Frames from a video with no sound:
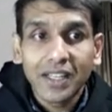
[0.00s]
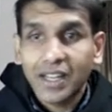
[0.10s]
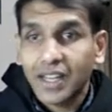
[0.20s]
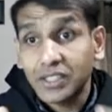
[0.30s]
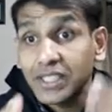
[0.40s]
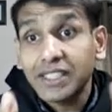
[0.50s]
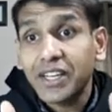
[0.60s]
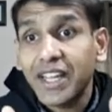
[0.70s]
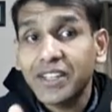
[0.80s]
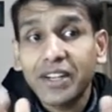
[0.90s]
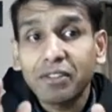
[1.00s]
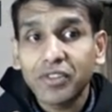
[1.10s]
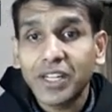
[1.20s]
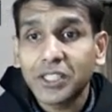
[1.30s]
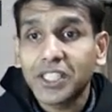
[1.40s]
I just created a
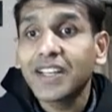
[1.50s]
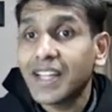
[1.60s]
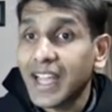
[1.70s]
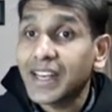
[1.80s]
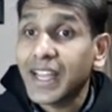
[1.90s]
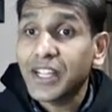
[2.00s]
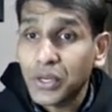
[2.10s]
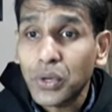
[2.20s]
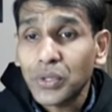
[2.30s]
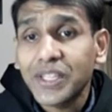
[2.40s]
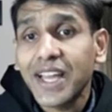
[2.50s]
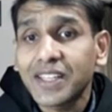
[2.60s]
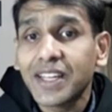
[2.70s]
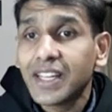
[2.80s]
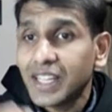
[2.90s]
function and I know that